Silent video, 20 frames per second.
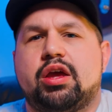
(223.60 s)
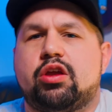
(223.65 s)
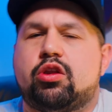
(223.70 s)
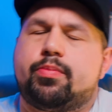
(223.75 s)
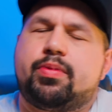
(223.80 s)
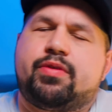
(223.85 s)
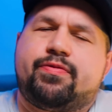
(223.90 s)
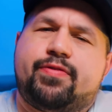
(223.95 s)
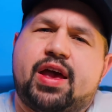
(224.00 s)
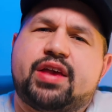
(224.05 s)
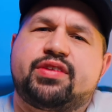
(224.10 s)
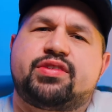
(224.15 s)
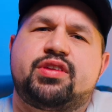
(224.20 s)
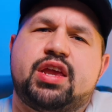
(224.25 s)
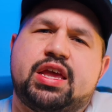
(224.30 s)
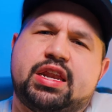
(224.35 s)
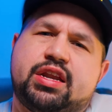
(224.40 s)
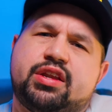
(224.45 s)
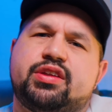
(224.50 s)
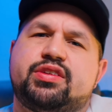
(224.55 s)
it'll be
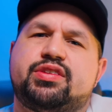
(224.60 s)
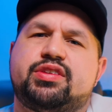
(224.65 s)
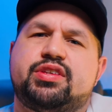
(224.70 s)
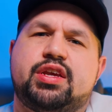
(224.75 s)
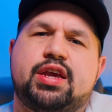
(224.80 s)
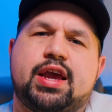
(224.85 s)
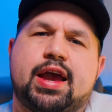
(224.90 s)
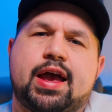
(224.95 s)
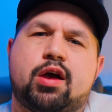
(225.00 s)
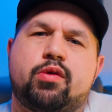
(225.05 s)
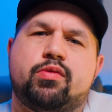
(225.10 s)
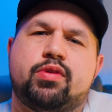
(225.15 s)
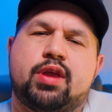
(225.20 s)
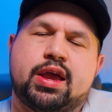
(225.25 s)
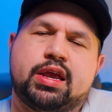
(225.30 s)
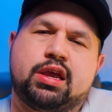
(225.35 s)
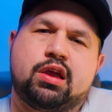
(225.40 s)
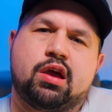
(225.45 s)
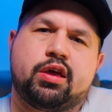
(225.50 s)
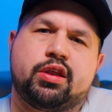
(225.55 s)
fascinating to see how
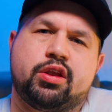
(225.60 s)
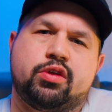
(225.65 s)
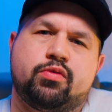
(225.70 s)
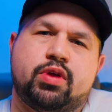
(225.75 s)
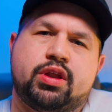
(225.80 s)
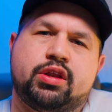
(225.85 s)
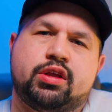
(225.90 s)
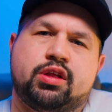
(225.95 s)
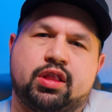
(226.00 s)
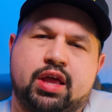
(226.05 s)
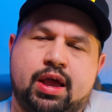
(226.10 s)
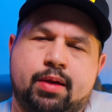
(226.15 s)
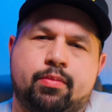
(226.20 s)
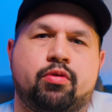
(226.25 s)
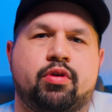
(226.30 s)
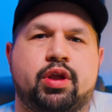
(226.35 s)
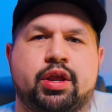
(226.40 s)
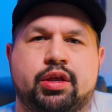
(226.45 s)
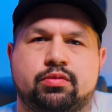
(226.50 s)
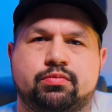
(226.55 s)
Nikon and Red
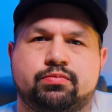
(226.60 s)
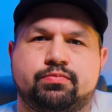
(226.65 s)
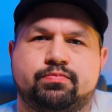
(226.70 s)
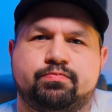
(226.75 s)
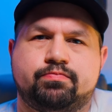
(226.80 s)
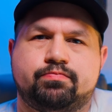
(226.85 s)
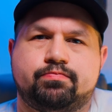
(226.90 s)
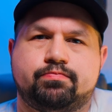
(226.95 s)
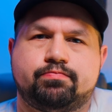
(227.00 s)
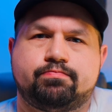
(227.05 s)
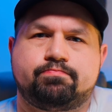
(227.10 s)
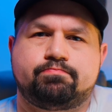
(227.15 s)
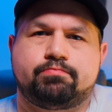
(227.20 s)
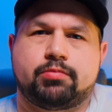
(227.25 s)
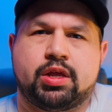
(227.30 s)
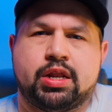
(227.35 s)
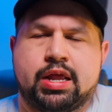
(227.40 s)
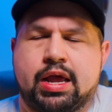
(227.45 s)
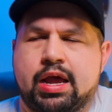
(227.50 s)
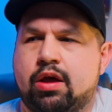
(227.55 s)
collaborate
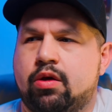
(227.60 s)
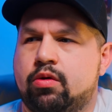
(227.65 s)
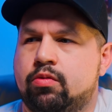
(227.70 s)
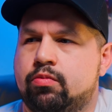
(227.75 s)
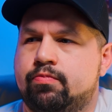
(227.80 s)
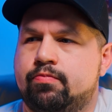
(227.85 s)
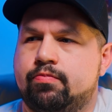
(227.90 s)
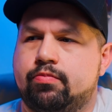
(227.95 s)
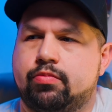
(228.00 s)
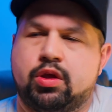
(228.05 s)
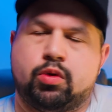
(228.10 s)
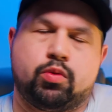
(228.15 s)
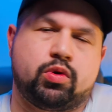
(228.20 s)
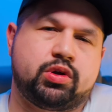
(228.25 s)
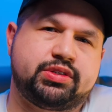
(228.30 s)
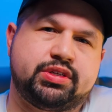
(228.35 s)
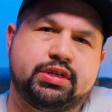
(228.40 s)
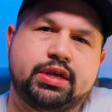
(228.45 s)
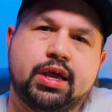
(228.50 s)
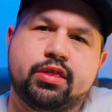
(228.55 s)
and how they
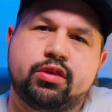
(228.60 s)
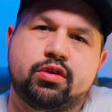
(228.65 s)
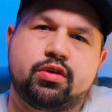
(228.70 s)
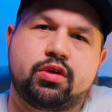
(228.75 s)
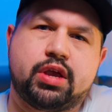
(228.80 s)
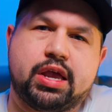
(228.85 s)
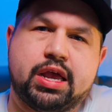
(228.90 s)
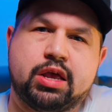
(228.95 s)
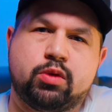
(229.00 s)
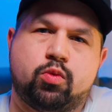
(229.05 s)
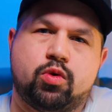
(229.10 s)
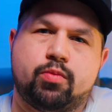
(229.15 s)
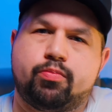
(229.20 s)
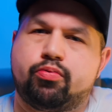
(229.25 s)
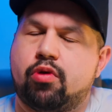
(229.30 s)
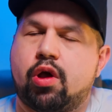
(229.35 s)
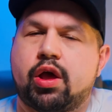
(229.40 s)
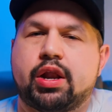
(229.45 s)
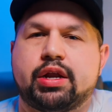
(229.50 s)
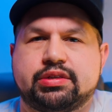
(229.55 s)
work together and what
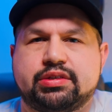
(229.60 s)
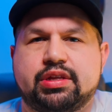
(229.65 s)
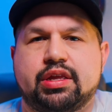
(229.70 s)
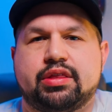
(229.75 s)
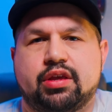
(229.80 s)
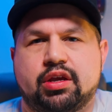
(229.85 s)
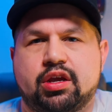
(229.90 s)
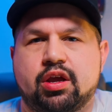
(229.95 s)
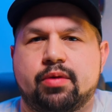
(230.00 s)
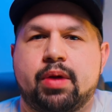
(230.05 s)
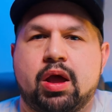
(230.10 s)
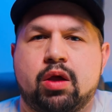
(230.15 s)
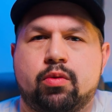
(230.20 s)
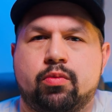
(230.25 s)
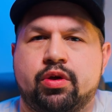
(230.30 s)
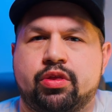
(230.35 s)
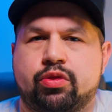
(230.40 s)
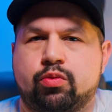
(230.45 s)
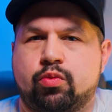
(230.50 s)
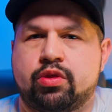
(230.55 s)
products that they come out
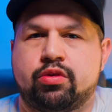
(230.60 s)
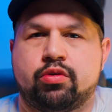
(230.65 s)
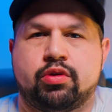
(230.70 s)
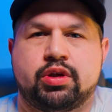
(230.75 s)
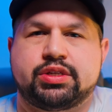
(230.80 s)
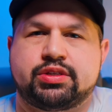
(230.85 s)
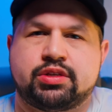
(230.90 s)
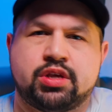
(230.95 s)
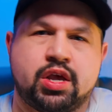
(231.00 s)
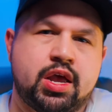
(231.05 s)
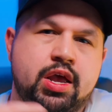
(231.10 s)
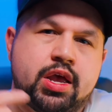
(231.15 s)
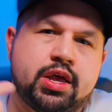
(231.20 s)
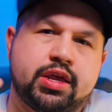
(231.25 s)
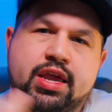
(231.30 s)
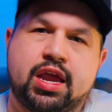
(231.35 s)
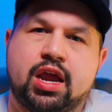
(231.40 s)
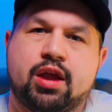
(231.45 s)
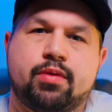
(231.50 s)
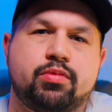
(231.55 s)
with, whether it's
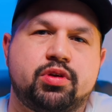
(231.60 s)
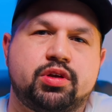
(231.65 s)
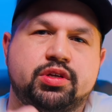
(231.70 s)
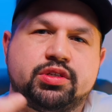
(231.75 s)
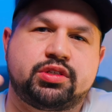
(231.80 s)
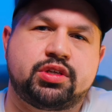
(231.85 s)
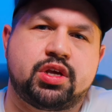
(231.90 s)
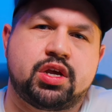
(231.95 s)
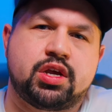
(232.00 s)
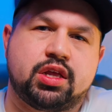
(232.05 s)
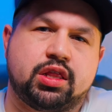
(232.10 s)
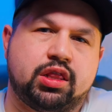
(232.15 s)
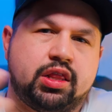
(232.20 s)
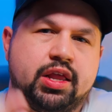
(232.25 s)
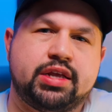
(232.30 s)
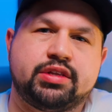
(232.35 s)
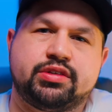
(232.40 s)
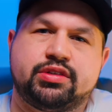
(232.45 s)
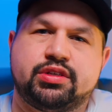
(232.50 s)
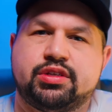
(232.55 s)
cameras,
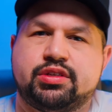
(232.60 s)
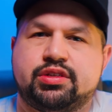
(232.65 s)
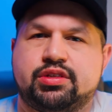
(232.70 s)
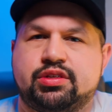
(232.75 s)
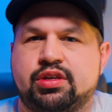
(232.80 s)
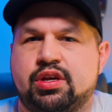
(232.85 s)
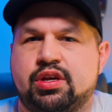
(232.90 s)
lenses,